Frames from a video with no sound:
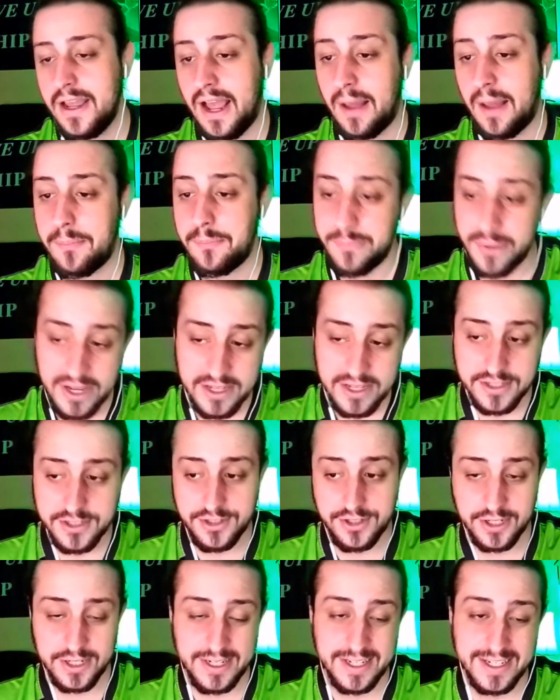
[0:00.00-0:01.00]
At
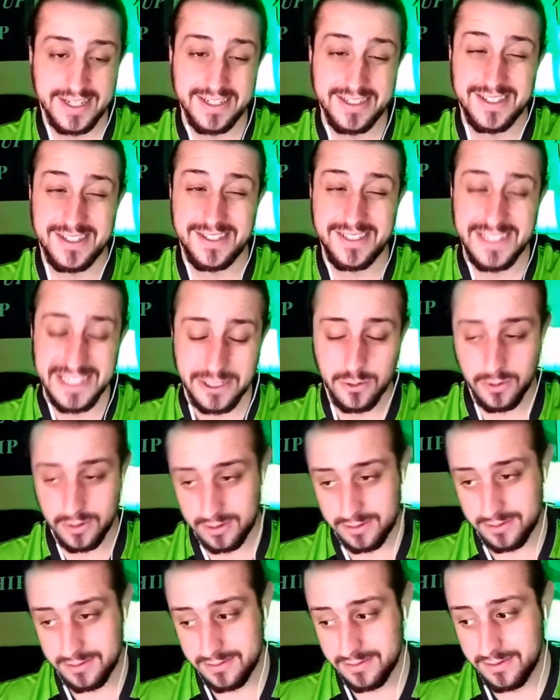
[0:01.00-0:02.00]
best, you're going to get a
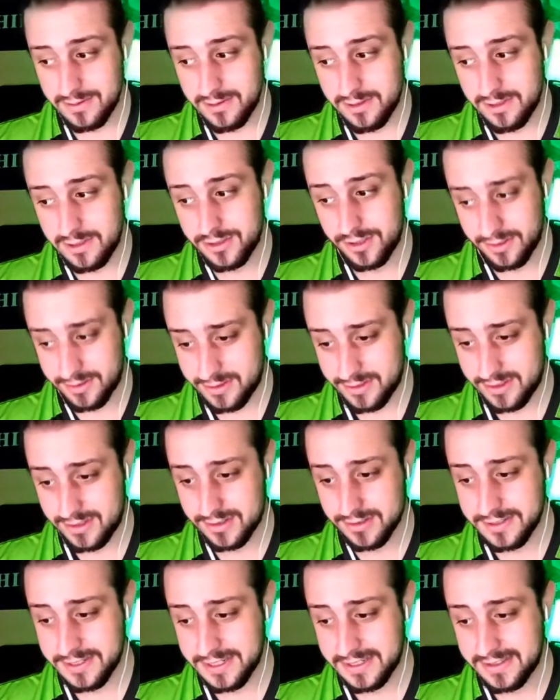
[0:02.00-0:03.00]
sequel to
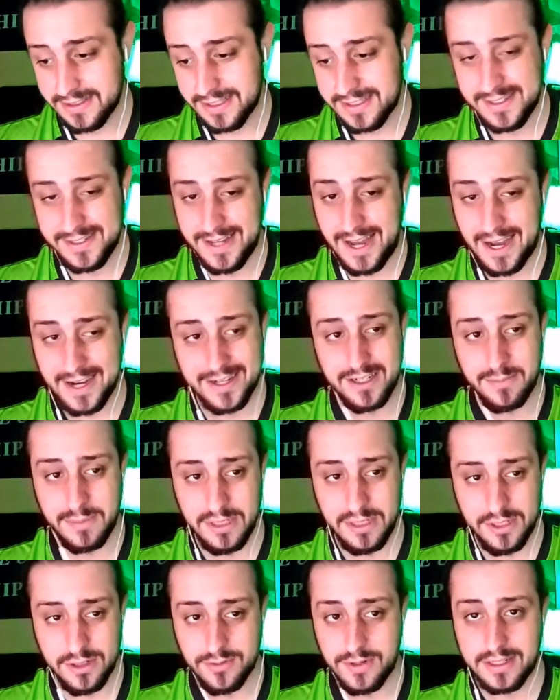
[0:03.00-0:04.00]
Justice League that's not going to
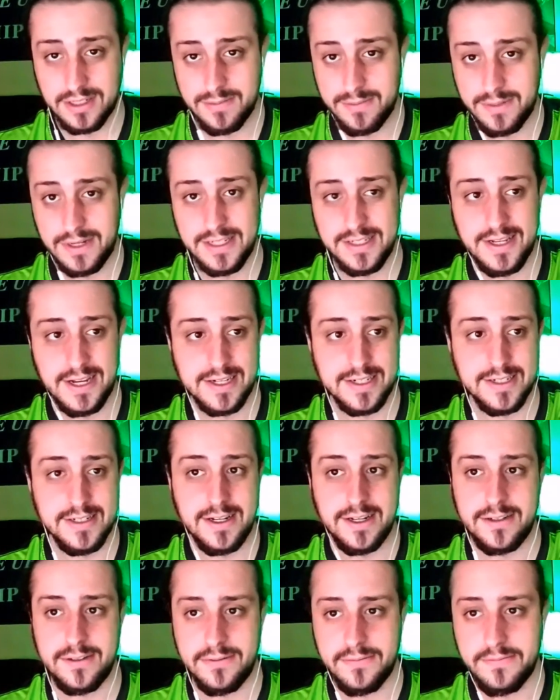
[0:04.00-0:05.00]
be directed by Zack
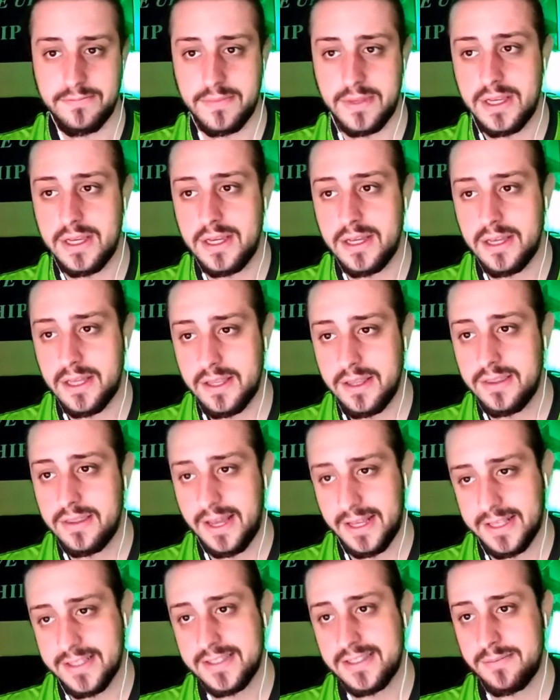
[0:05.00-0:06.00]
Snyder.
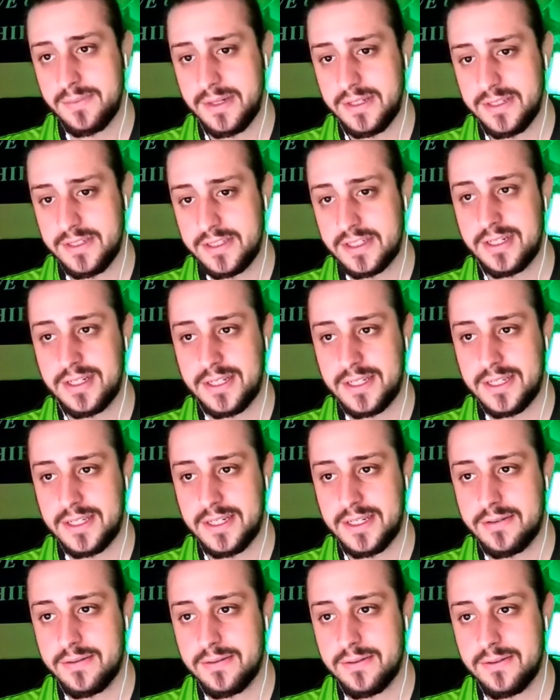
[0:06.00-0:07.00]
That's the best you're going to
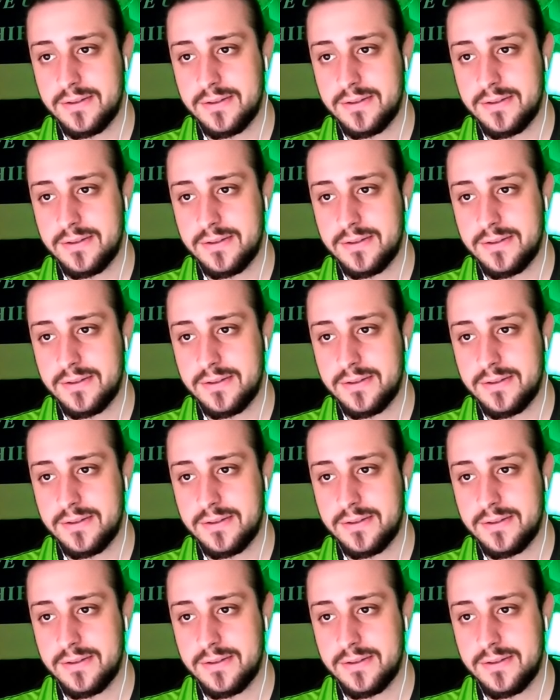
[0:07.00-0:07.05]
get.